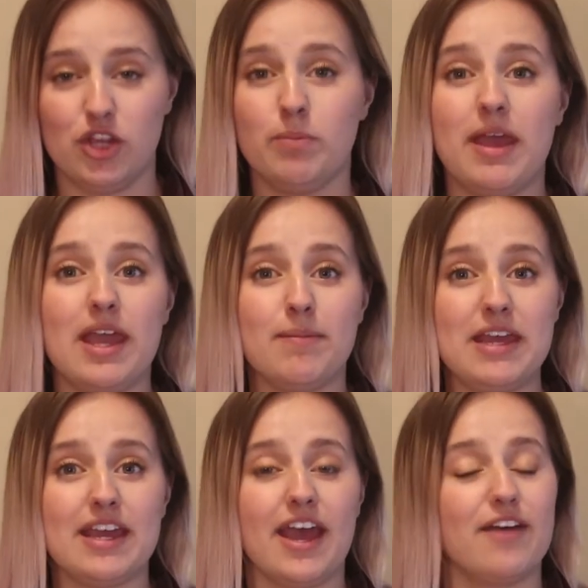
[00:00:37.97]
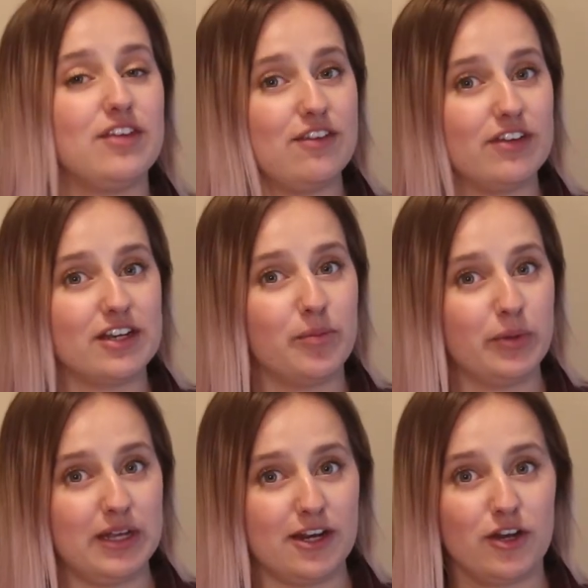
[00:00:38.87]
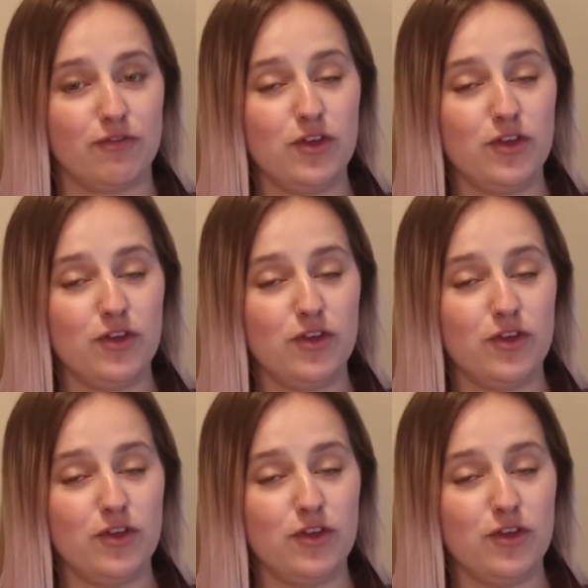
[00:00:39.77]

and you maybe have even completed a